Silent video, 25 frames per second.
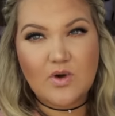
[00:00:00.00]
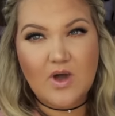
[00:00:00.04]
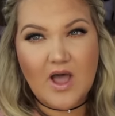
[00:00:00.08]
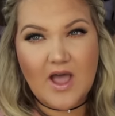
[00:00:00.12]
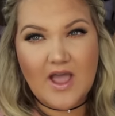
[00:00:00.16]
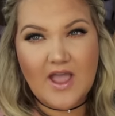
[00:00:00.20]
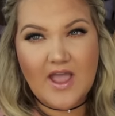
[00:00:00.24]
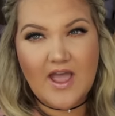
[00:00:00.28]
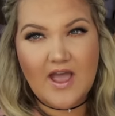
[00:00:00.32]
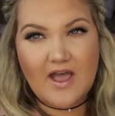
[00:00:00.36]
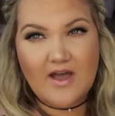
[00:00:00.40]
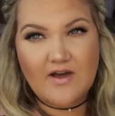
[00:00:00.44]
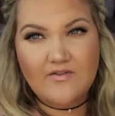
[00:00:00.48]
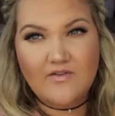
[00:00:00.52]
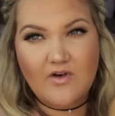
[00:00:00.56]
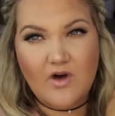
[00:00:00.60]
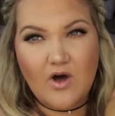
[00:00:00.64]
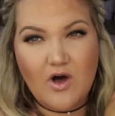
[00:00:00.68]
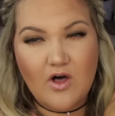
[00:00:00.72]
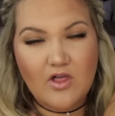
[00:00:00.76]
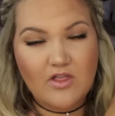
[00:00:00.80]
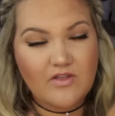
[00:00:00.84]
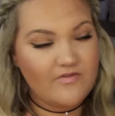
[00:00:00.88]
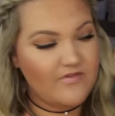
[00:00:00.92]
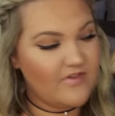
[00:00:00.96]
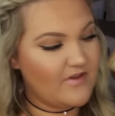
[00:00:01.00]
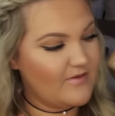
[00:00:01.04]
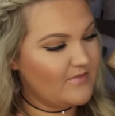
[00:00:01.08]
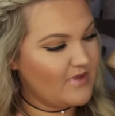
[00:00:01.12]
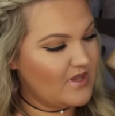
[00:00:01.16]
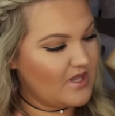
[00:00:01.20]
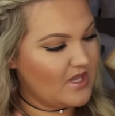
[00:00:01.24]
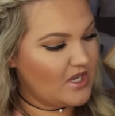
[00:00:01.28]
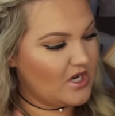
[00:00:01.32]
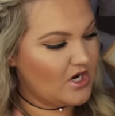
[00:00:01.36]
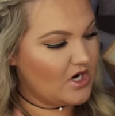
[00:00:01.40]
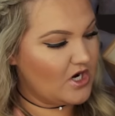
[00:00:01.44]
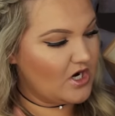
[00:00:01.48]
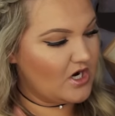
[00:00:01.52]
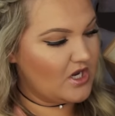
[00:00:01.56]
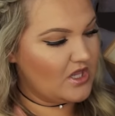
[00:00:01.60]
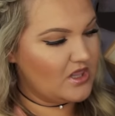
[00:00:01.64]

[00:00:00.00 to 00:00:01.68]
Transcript: I have all of them here,